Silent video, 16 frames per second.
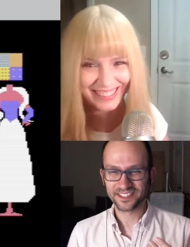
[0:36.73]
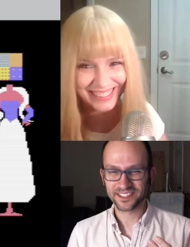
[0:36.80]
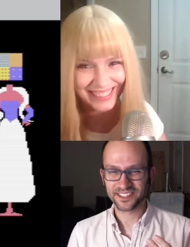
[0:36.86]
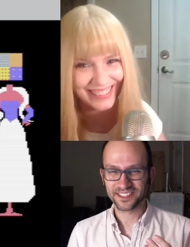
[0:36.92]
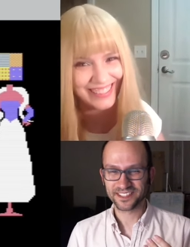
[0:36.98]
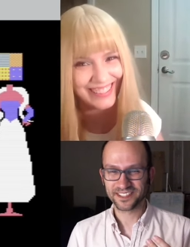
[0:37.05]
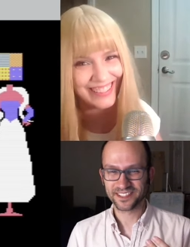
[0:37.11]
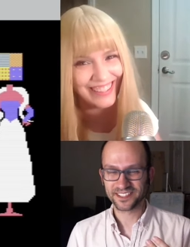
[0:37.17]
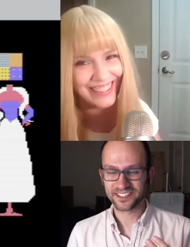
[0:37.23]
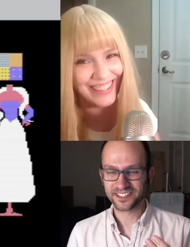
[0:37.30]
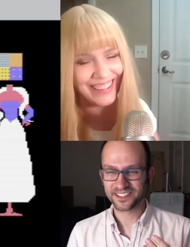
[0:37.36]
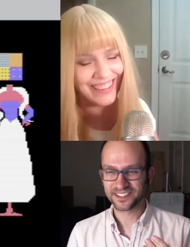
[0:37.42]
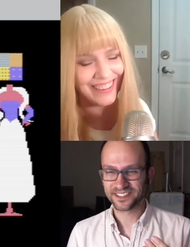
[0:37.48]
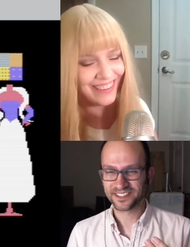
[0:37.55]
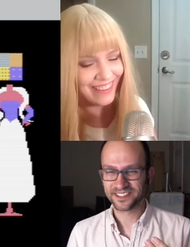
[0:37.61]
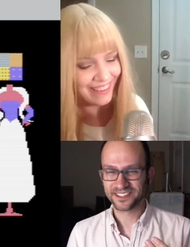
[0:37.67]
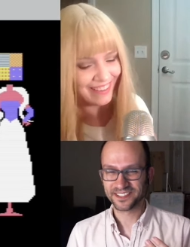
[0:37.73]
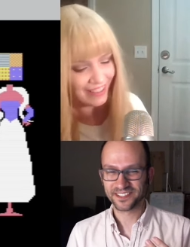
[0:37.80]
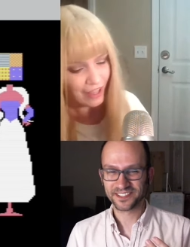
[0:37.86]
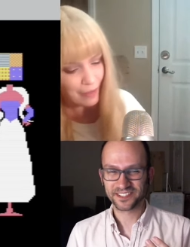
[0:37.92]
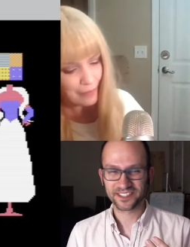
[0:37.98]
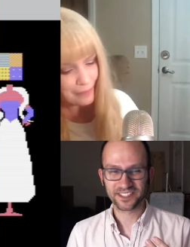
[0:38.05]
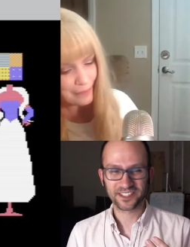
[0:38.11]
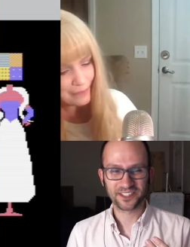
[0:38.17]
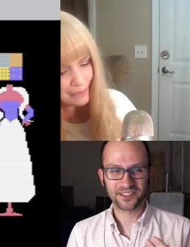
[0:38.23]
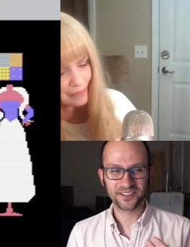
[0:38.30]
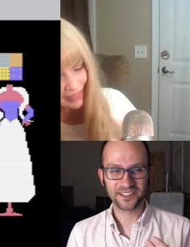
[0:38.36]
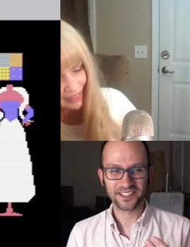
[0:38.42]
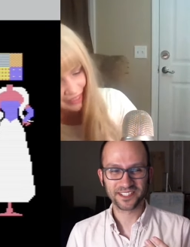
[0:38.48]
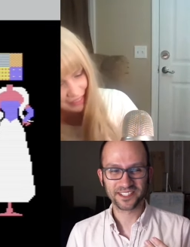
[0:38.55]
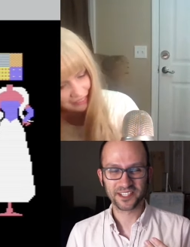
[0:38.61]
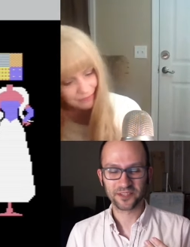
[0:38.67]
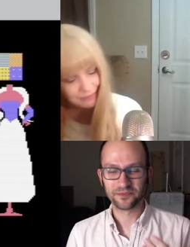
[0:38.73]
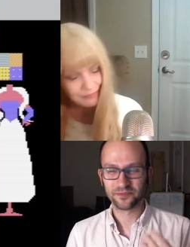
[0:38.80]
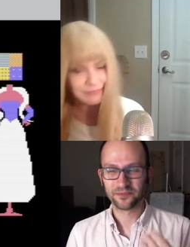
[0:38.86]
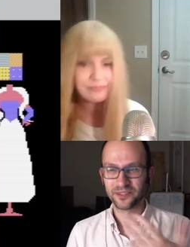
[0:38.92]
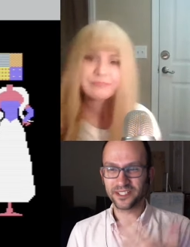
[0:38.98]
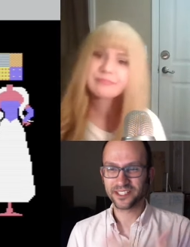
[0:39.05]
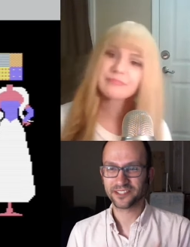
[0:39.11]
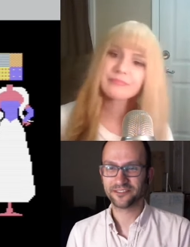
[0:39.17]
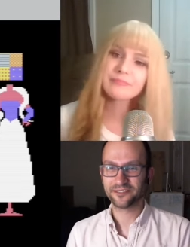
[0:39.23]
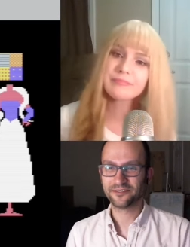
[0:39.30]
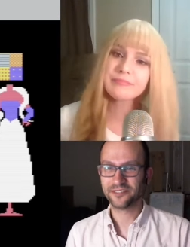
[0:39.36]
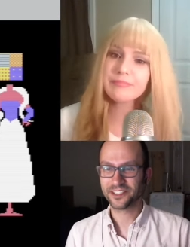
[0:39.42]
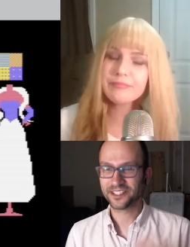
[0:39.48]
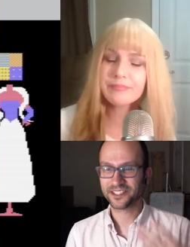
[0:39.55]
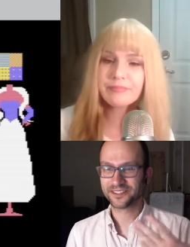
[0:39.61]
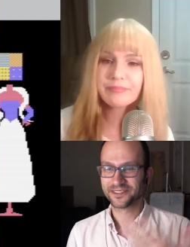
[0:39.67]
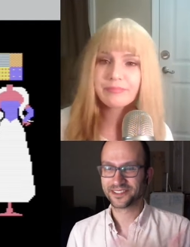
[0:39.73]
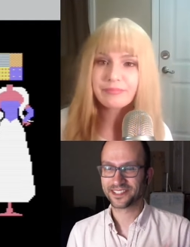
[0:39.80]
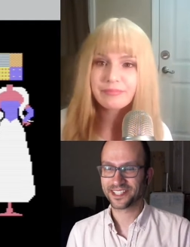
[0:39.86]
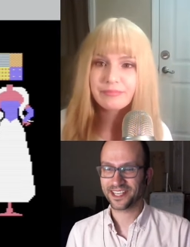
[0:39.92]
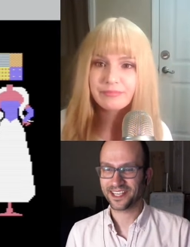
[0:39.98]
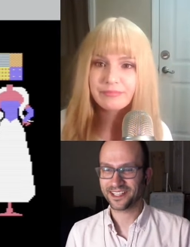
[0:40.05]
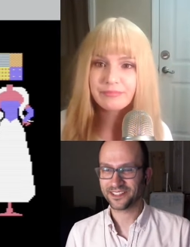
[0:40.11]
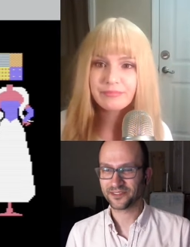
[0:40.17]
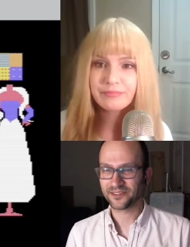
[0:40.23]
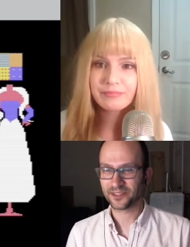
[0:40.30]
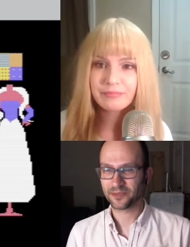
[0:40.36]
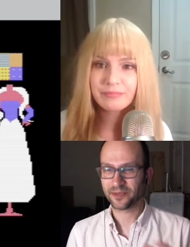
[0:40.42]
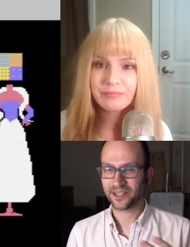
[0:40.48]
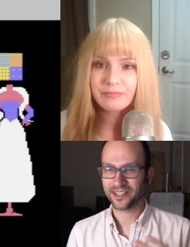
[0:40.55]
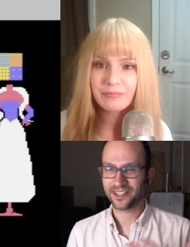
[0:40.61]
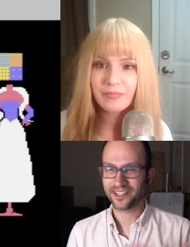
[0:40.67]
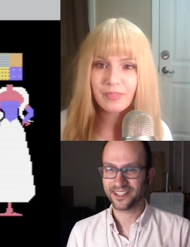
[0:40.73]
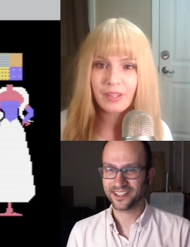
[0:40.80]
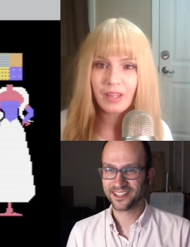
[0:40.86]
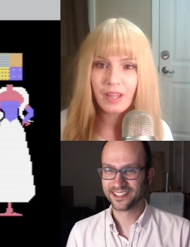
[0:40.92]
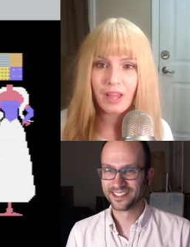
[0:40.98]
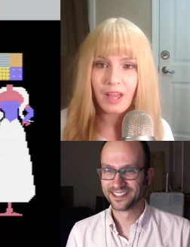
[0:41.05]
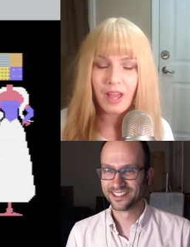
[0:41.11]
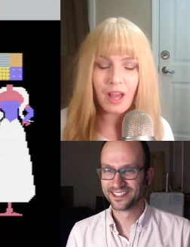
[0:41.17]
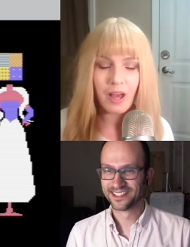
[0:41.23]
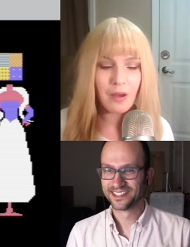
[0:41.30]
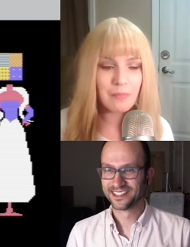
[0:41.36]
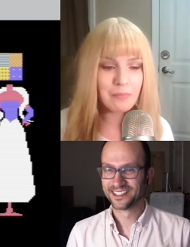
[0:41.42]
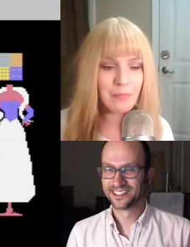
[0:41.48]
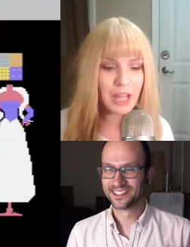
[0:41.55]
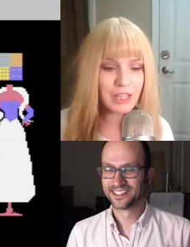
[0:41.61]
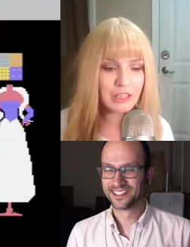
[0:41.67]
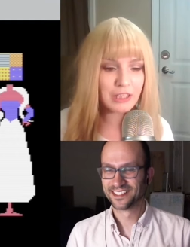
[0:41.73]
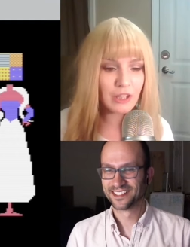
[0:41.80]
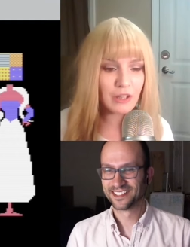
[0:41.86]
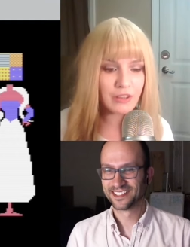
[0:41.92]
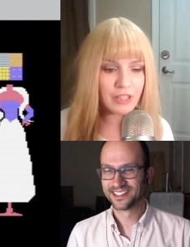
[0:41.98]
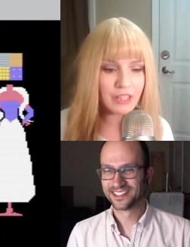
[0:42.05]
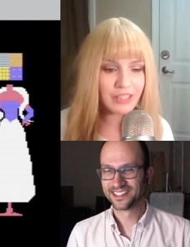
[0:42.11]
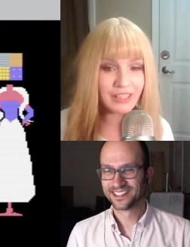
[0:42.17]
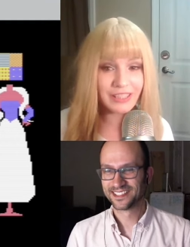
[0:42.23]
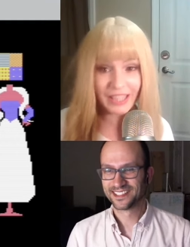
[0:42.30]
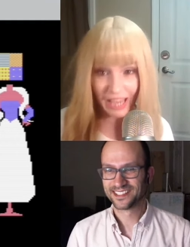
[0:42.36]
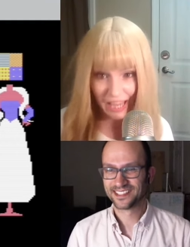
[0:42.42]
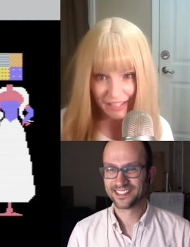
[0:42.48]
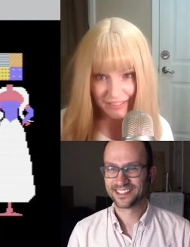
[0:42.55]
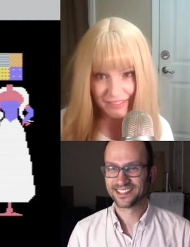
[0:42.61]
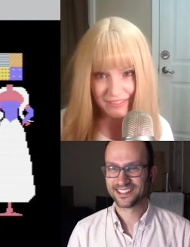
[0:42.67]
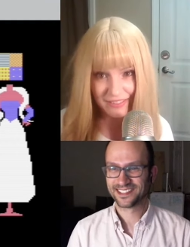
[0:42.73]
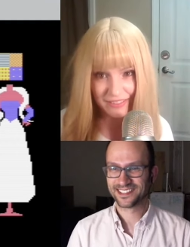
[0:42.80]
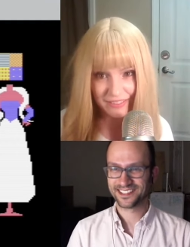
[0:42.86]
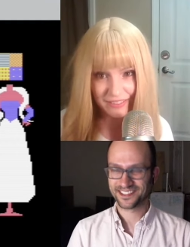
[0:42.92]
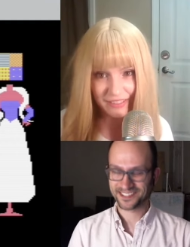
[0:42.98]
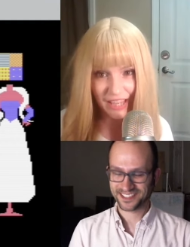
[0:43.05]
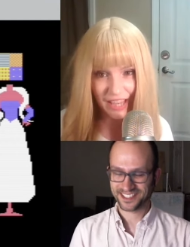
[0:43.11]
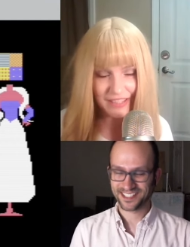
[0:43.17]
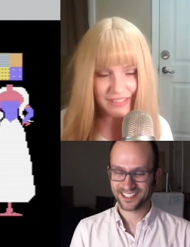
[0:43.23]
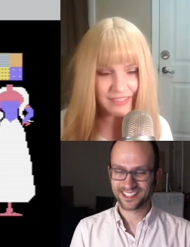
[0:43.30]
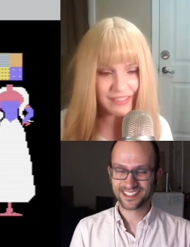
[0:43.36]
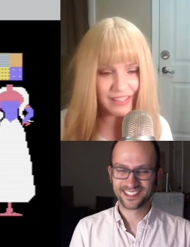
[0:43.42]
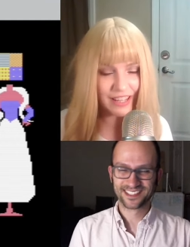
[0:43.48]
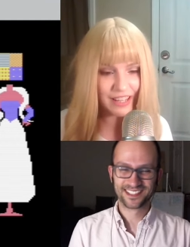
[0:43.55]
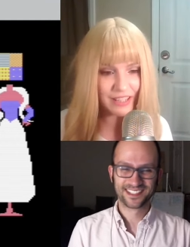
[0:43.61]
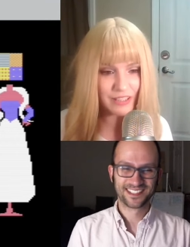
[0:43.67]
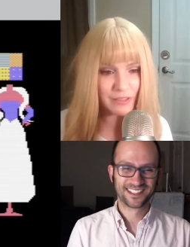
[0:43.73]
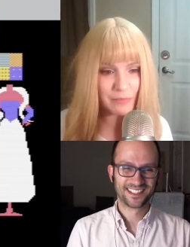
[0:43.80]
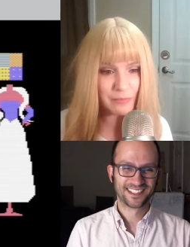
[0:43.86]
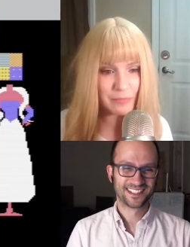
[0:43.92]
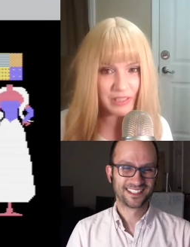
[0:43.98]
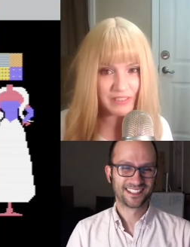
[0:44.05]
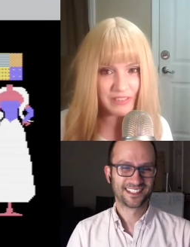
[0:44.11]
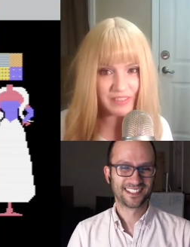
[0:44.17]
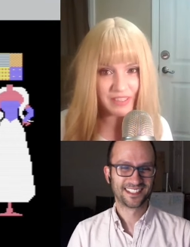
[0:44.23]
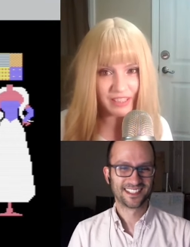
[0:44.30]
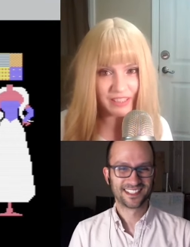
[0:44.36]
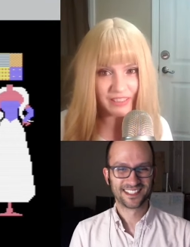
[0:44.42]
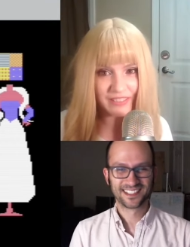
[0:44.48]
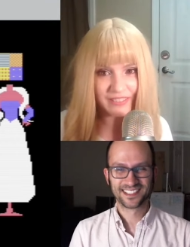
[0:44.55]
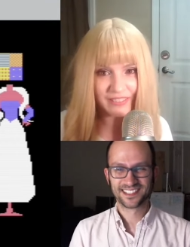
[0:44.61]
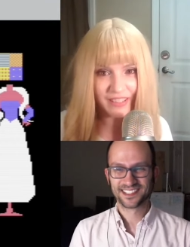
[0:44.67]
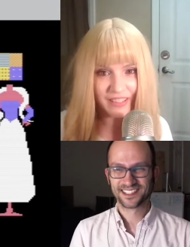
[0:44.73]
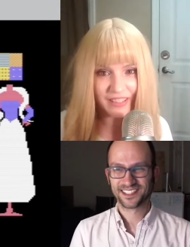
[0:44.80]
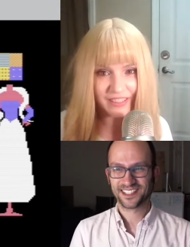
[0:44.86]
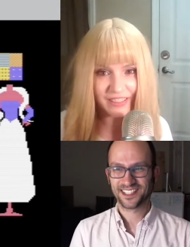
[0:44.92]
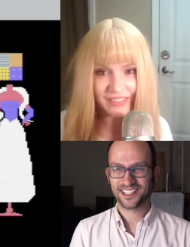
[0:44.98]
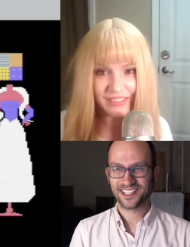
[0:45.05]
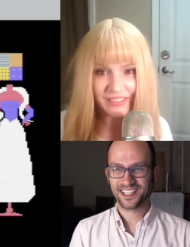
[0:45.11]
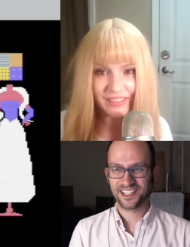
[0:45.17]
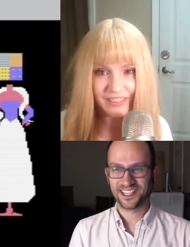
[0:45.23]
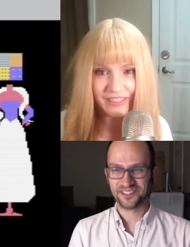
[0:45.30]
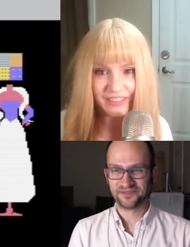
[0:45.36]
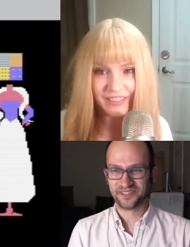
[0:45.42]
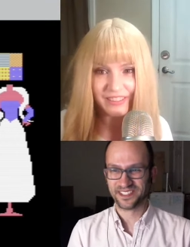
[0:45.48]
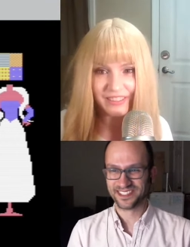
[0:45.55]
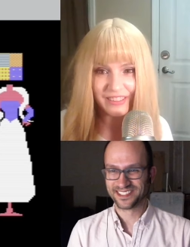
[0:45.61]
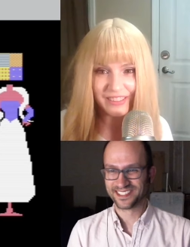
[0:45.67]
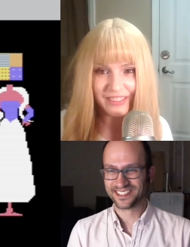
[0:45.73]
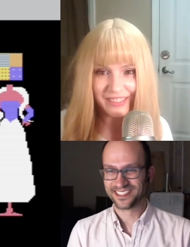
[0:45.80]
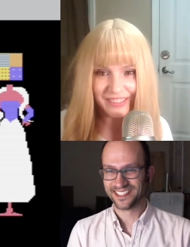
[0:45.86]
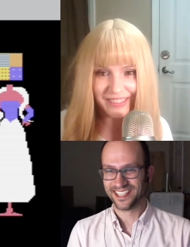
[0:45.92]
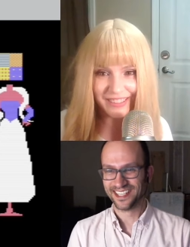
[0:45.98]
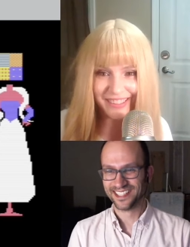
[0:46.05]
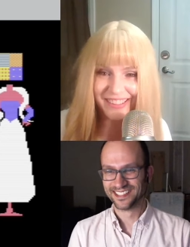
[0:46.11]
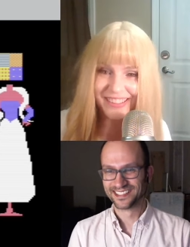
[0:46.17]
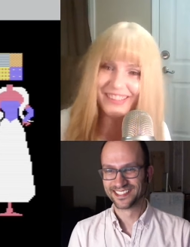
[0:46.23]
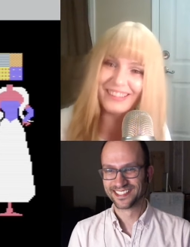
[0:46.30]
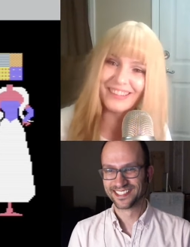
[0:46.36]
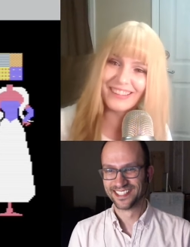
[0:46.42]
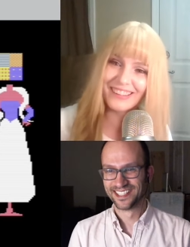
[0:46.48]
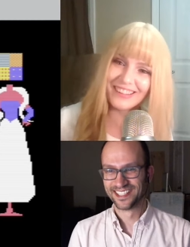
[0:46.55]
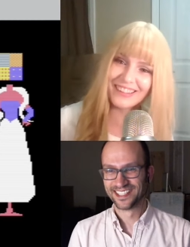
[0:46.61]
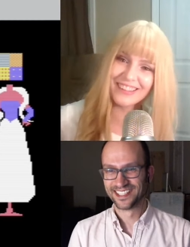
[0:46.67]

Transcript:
Speaker 1: does your does your does your clothing come pre-configured with the cat with the pet hair?
Speaker 2: My clothing, yes, yes, okay. and pizza stains on it.
Speaker 1: And pizza stains.